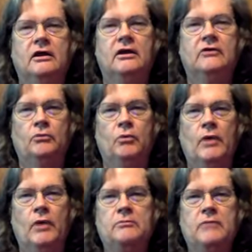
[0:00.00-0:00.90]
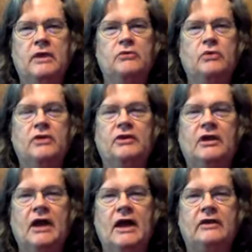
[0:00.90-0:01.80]
The way, main way that
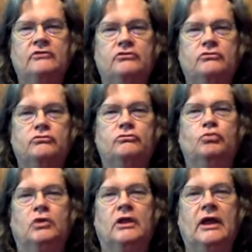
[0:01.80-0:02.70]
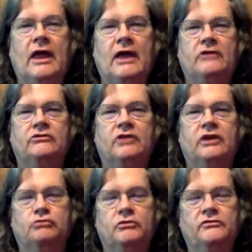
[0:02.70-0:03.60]
God has has has
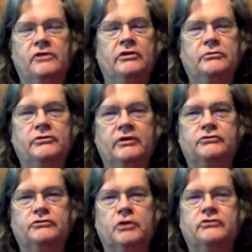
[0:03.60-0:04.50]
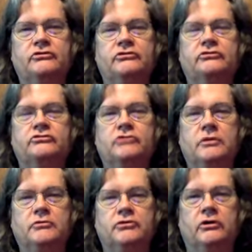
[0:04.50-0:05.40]
revealed Himself to us is in
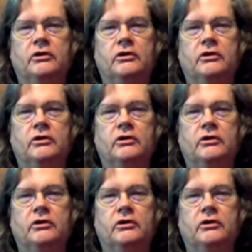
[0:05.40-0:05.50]
Scripture,